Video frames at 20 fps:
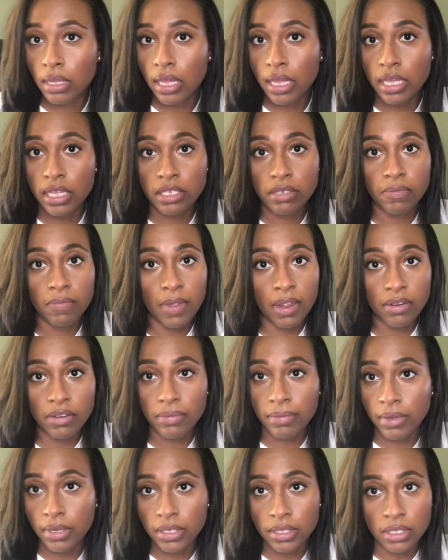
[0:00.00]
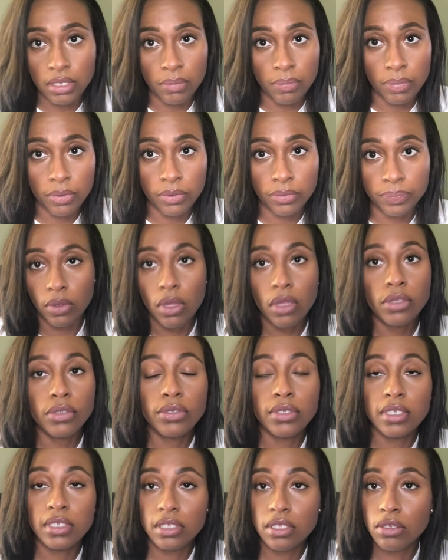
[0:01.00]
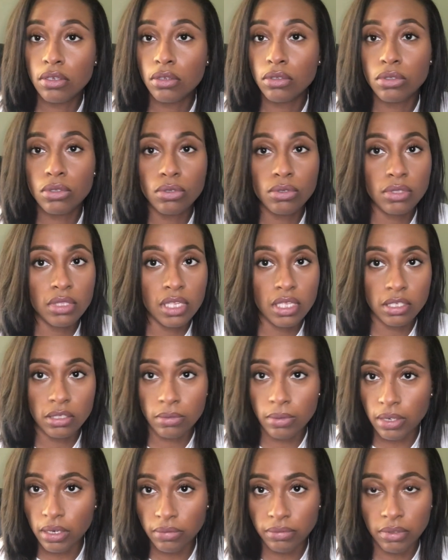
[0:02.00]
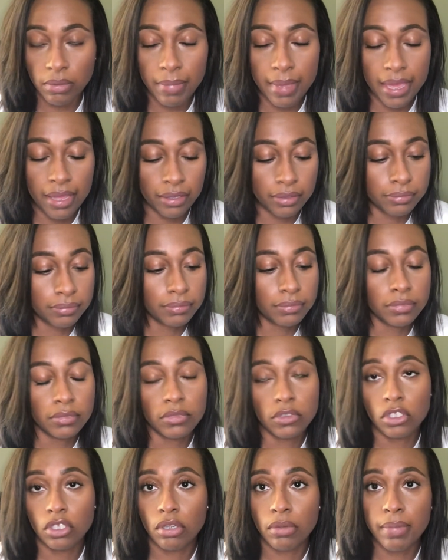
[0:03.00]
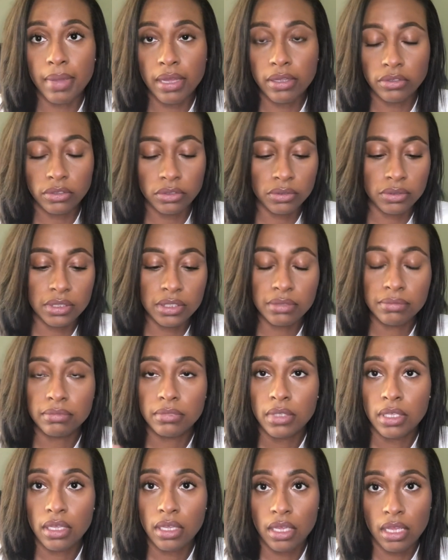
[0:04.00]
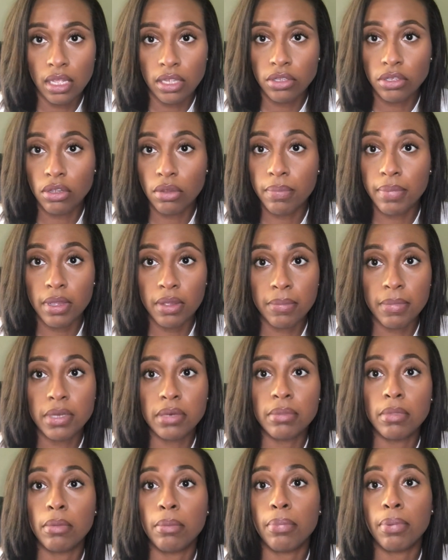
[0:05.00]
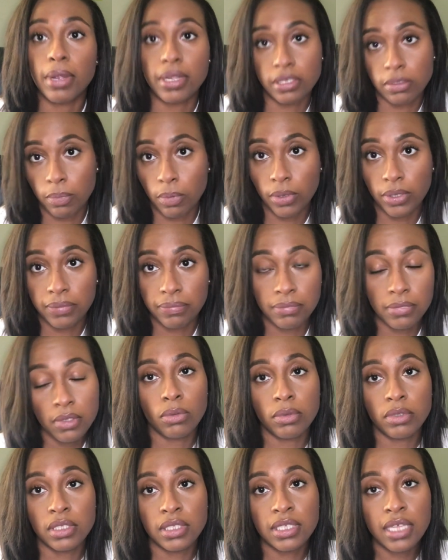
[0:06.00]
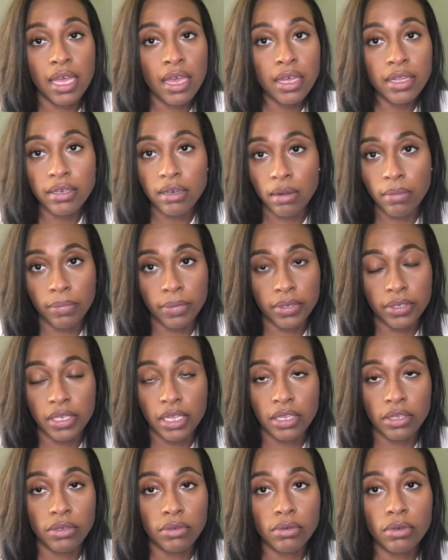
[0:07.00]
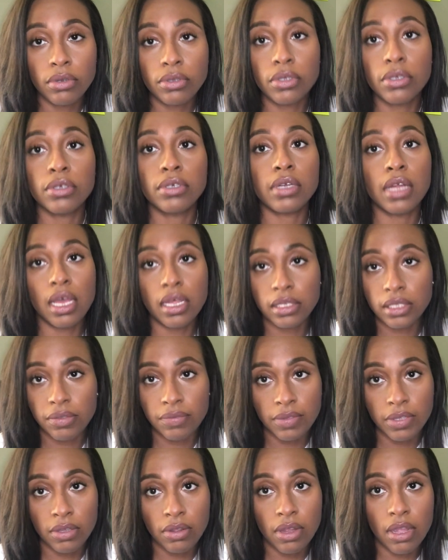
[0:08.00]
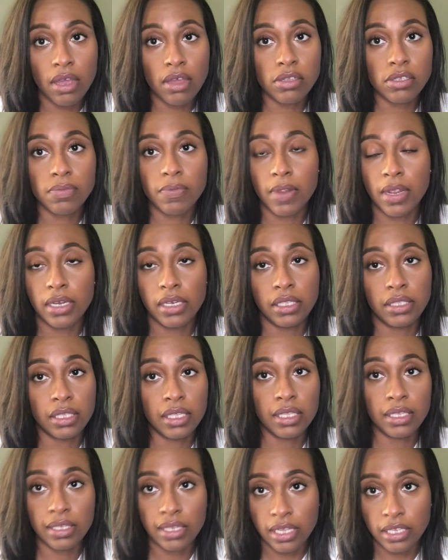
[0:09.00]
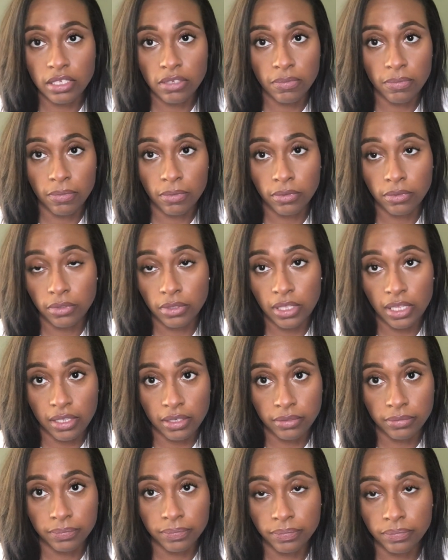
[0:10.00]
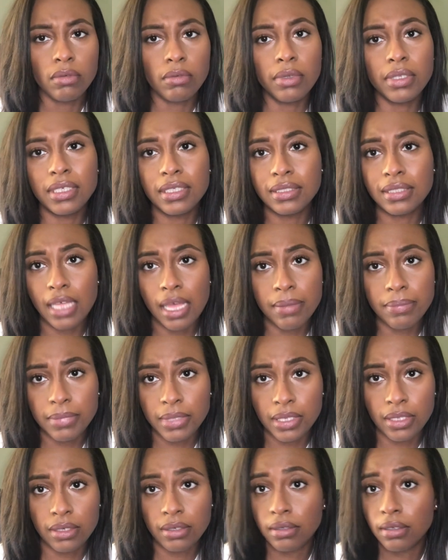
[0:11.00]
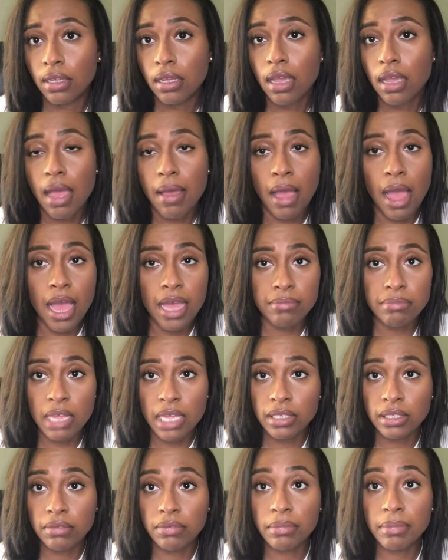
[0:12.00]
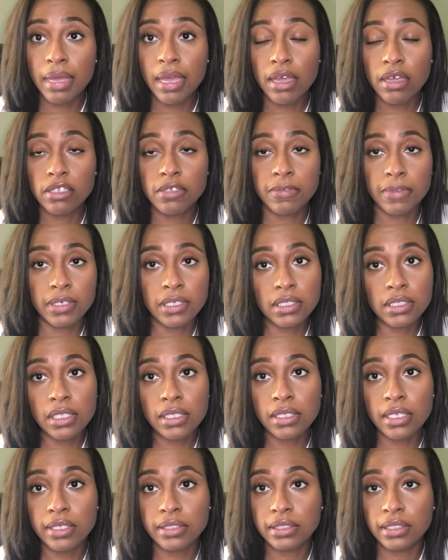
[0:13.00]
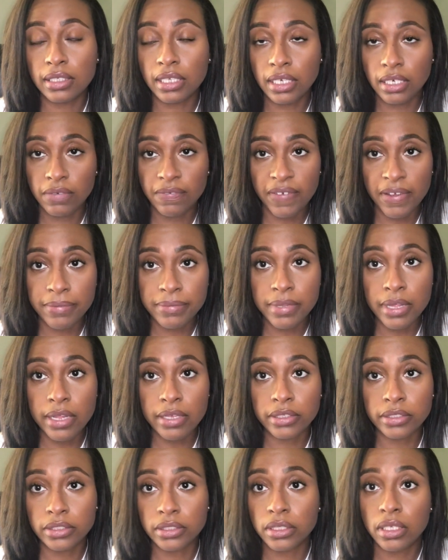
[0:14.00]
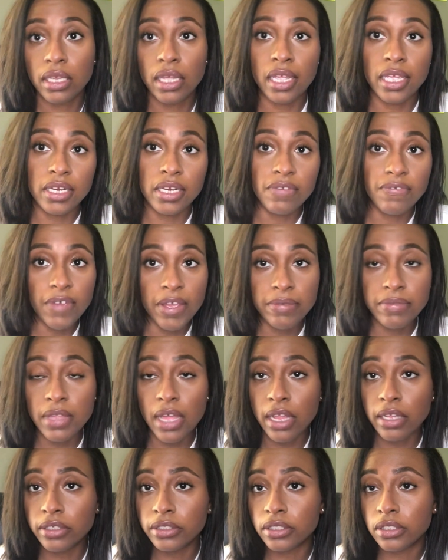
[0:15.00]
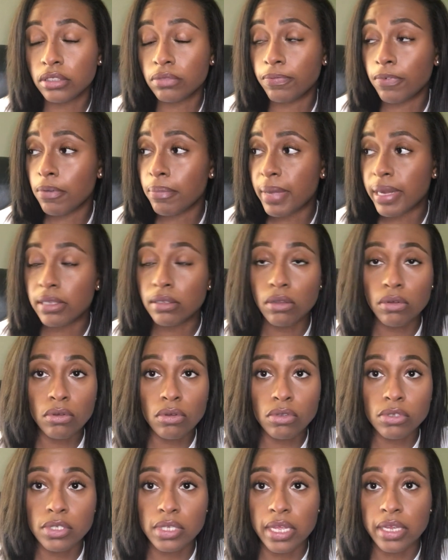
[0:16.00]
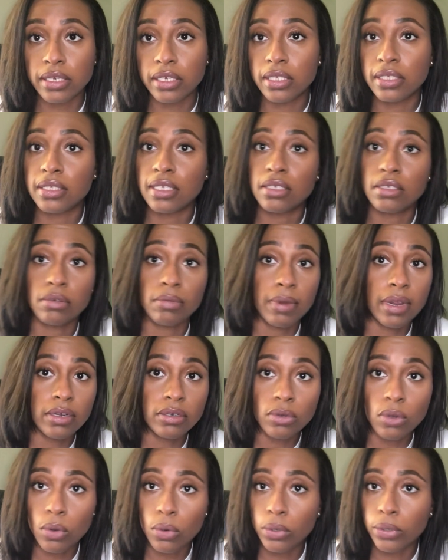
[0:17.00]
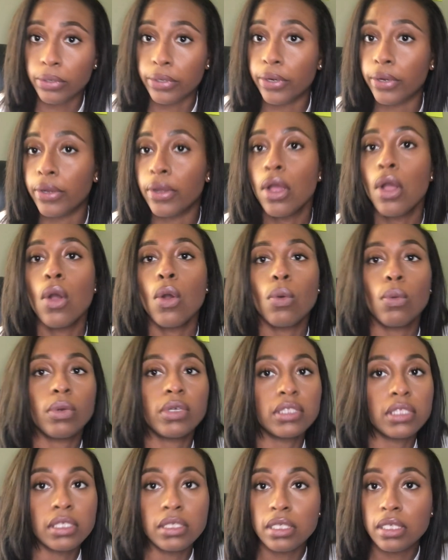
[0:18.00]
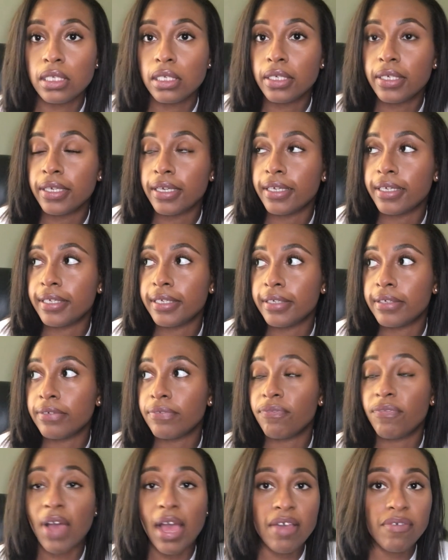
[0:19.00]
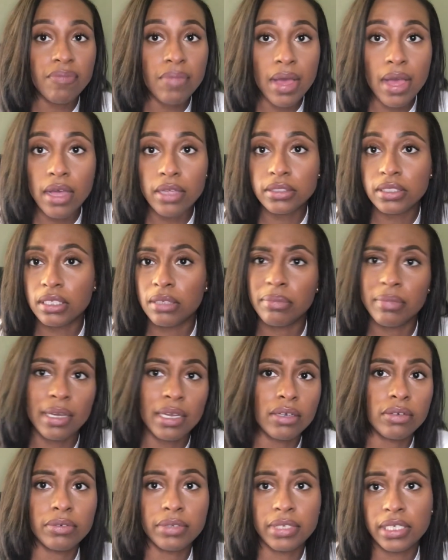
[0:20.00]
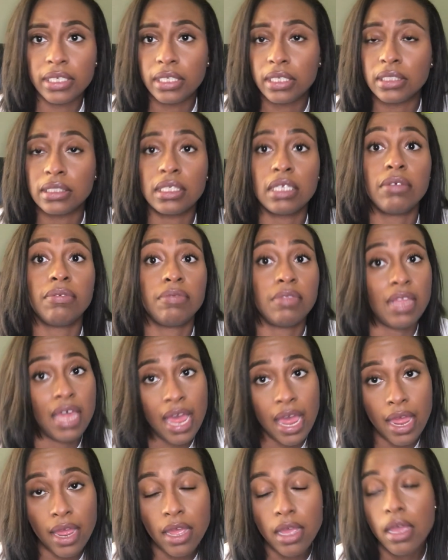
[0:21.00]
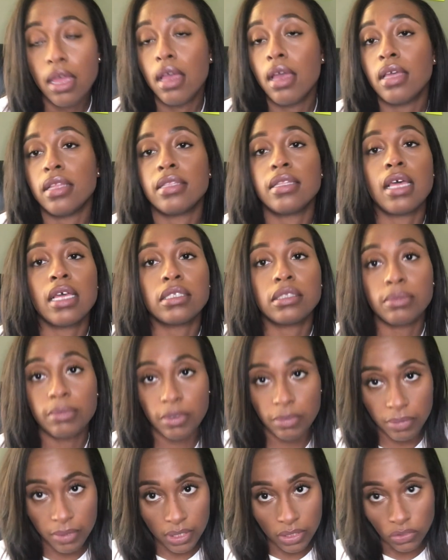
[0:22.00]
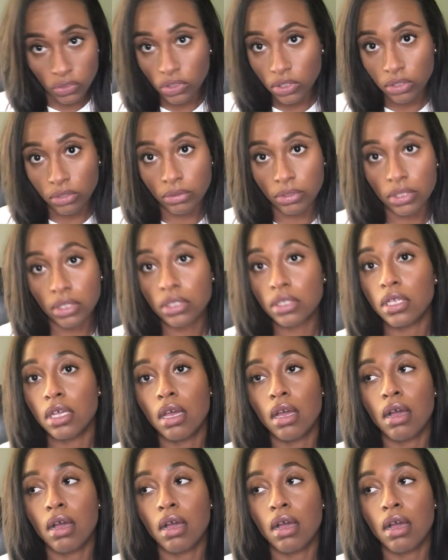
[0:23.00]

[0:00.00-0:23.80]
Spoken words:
is very, very simple. You need to know two things right off the bat: your boundary and your bare minimum price point. Set a number that you know you're not leaving your house for anything less than. What does that mean? I'm not leaving my house for anything less than $85. $85 is for my local signings that's around the corner within a 5 mile, 10 mile radius, if that, and that's me being generous.